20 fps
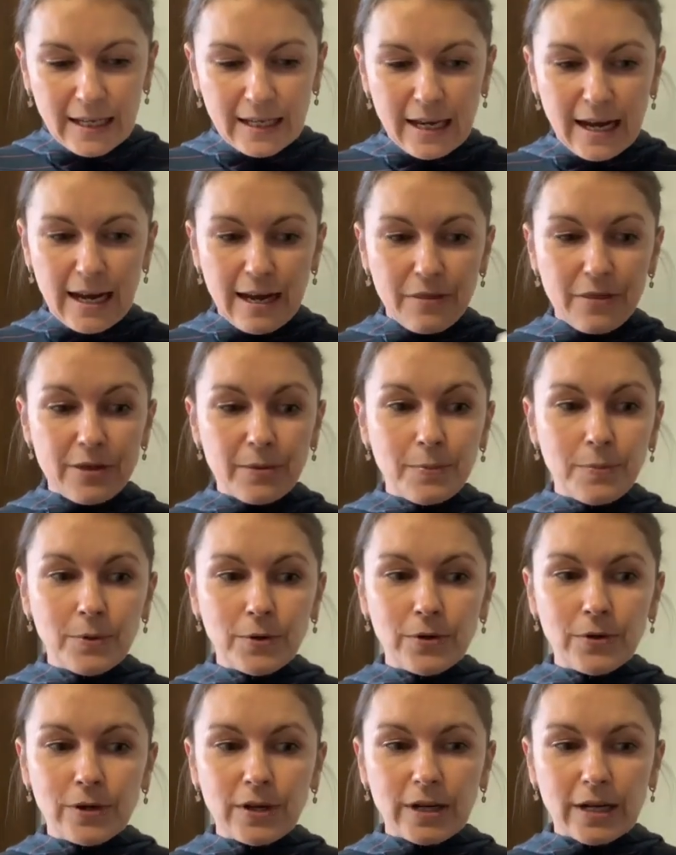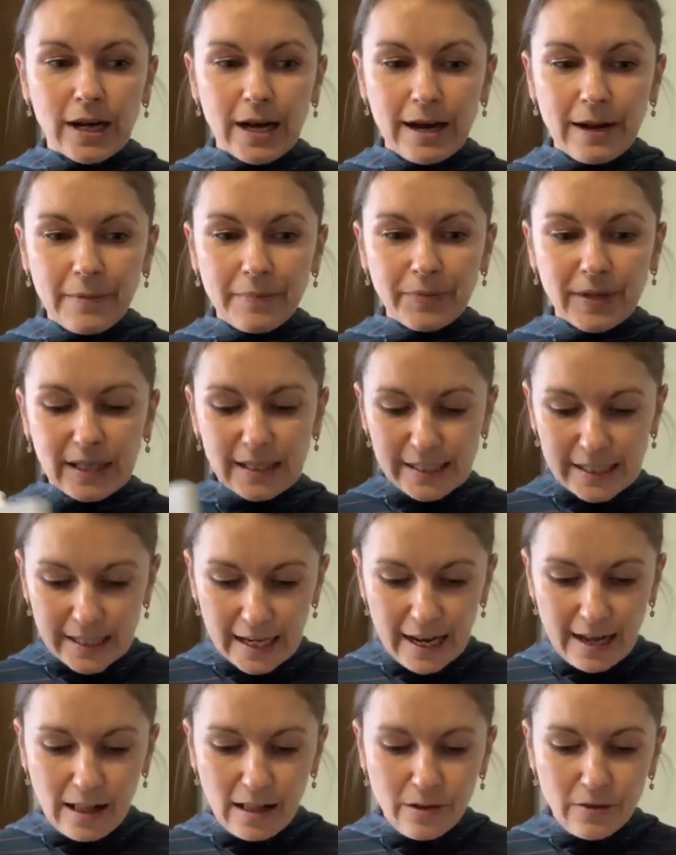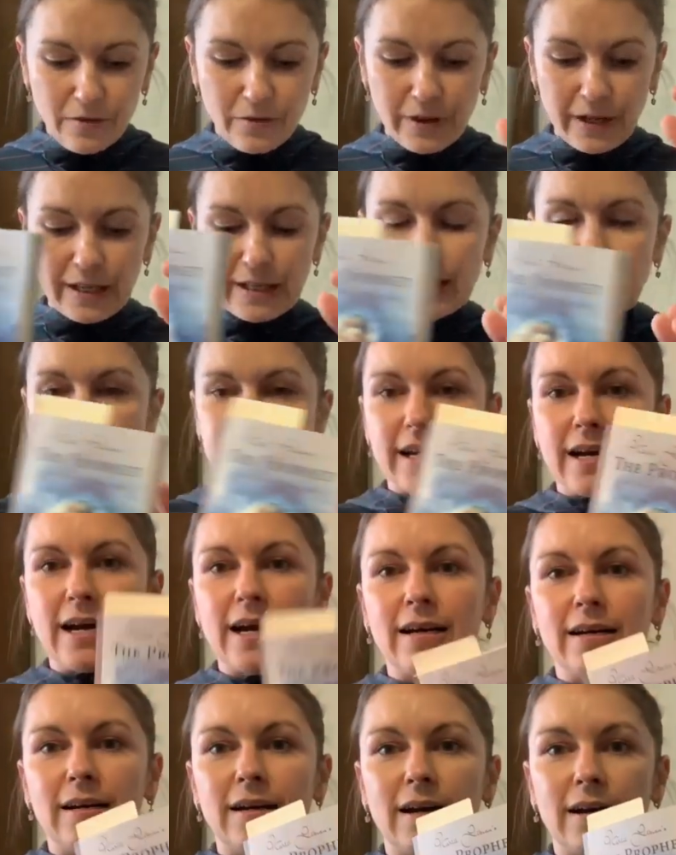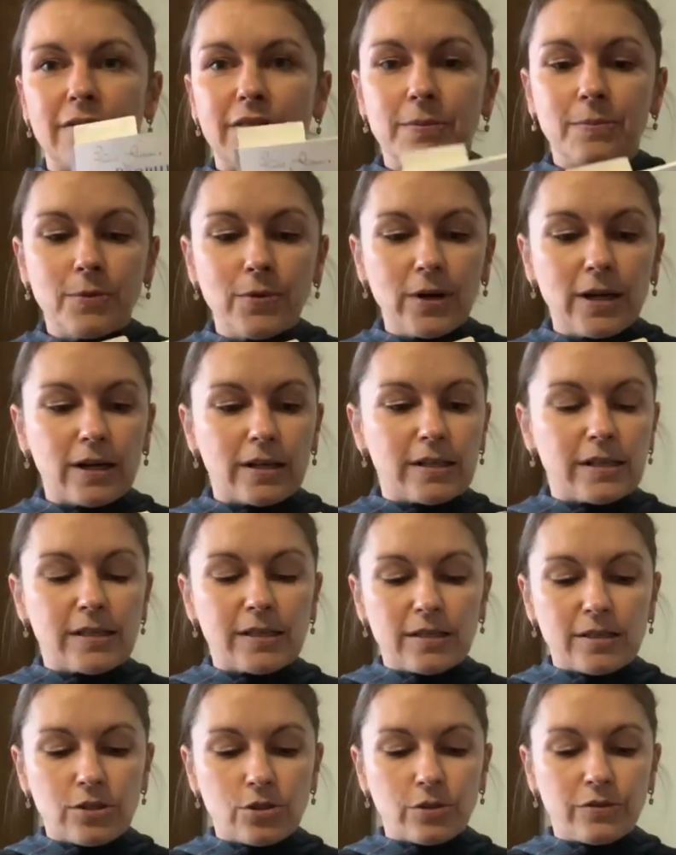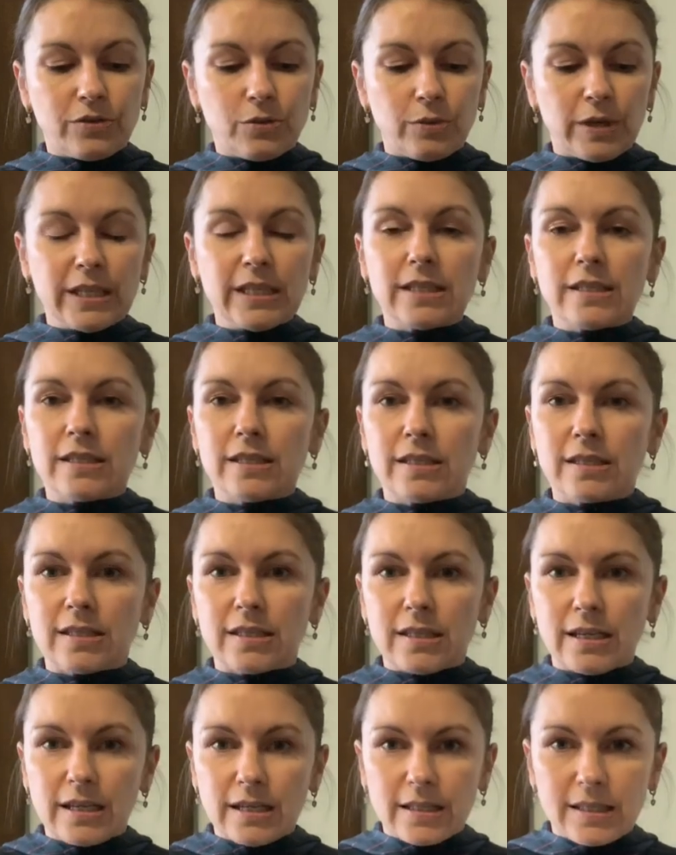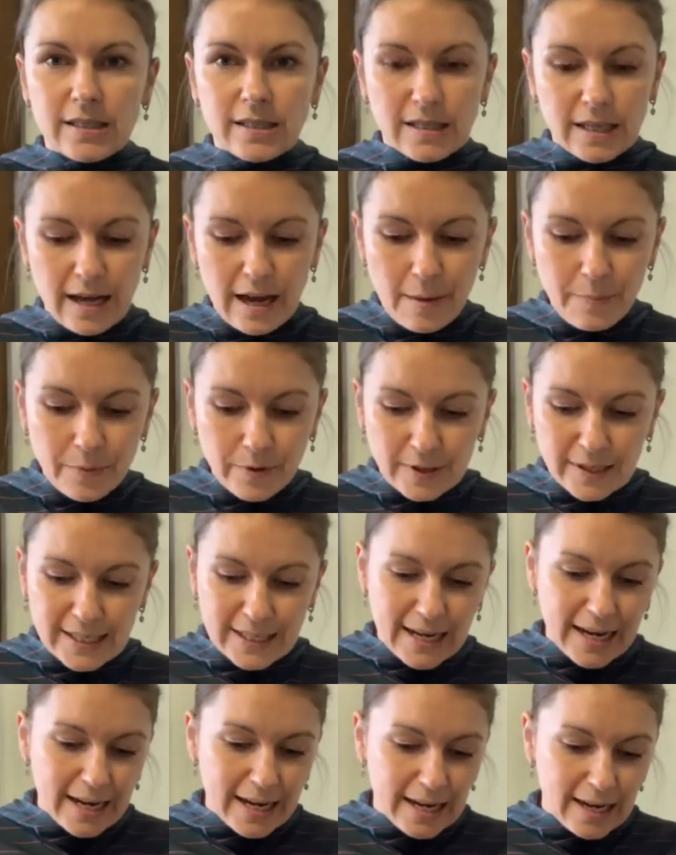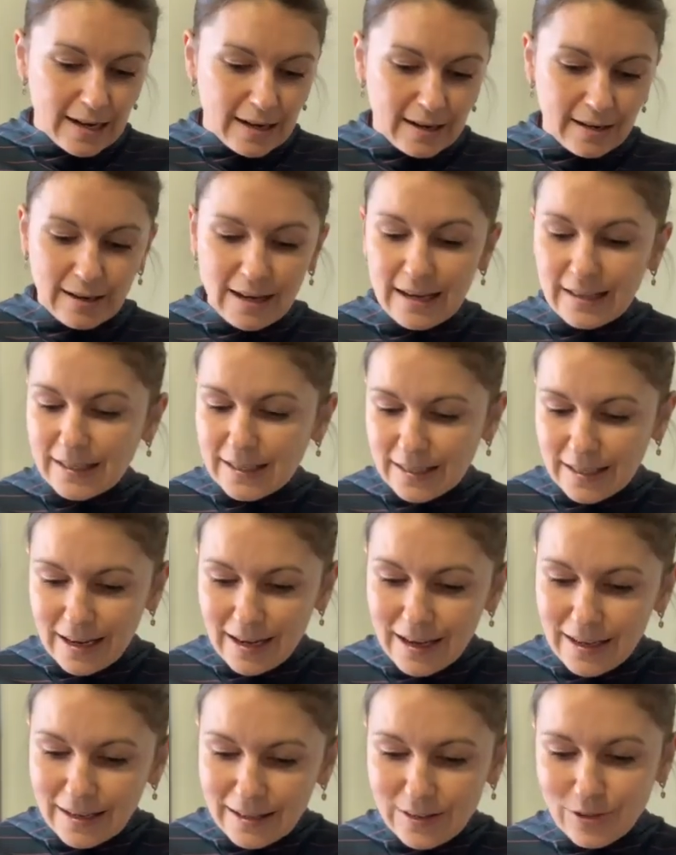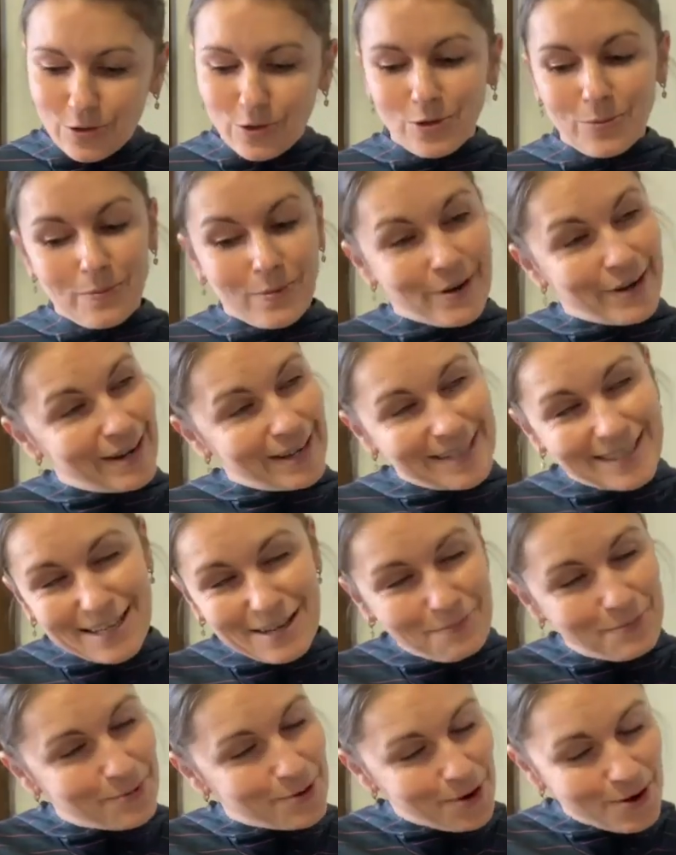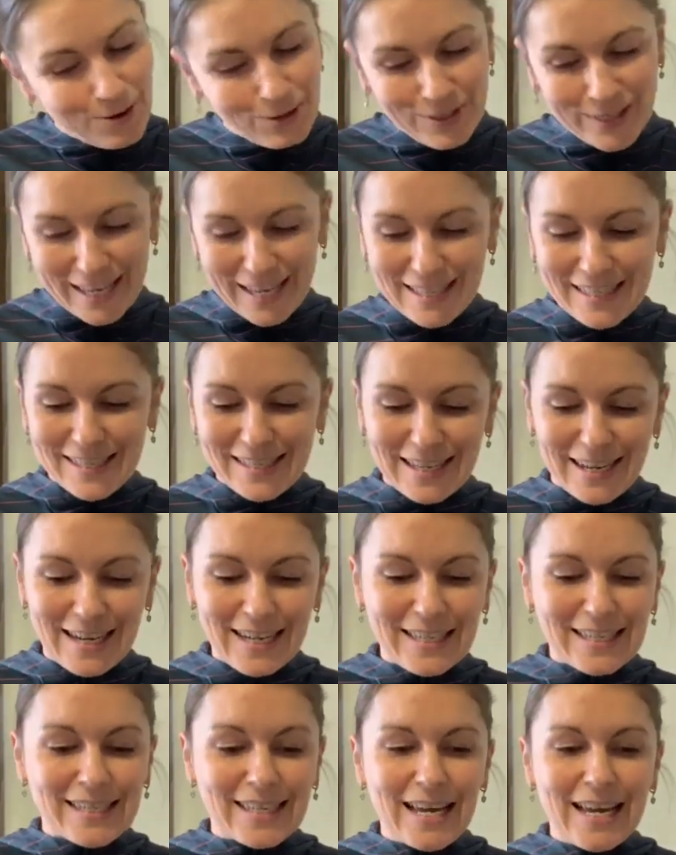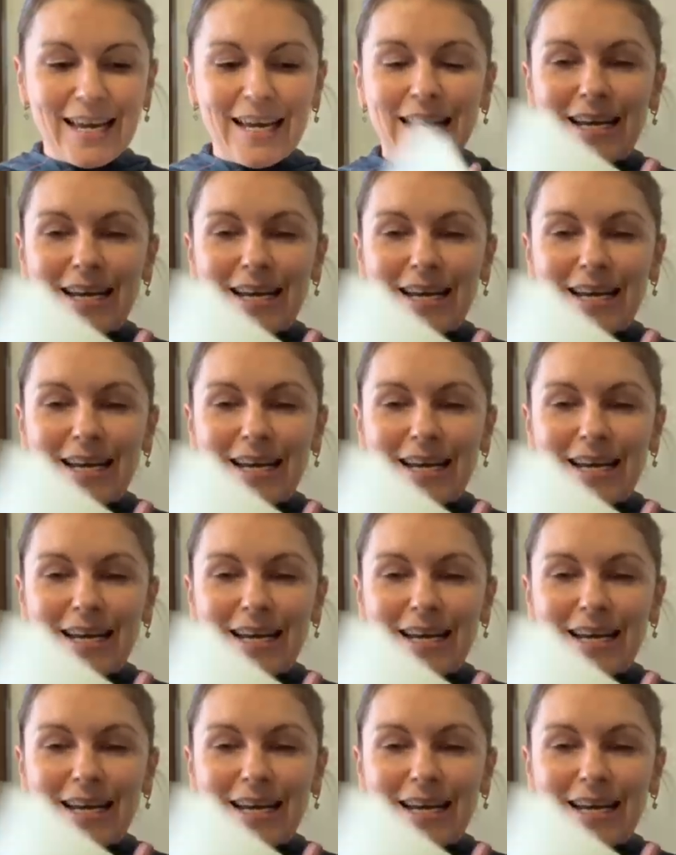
The book itself, the book consists of 26 prosaic essays or poetic prose essays.